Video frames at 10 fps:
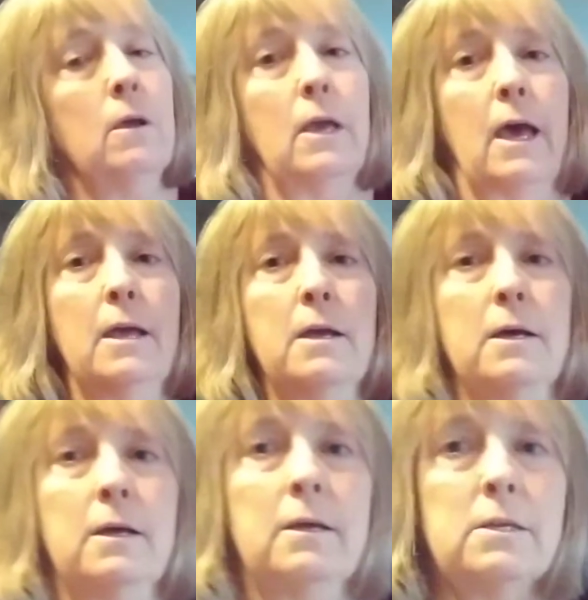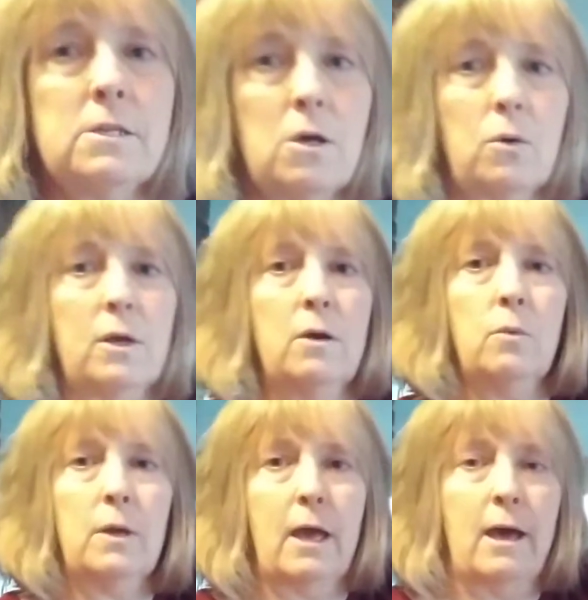Okay, so here
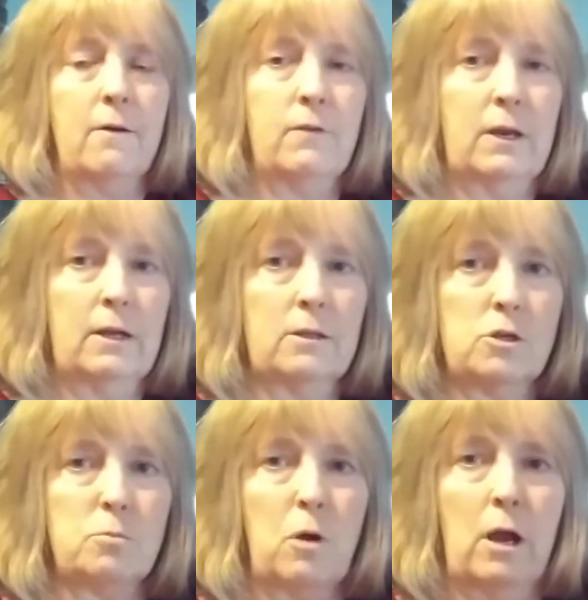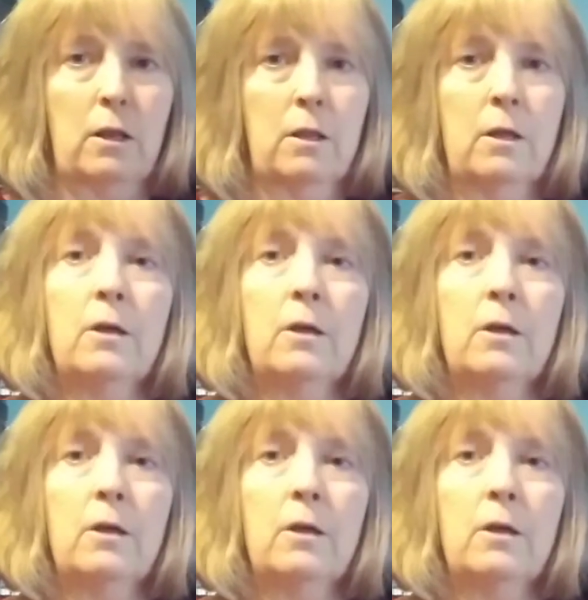we have an English bridle.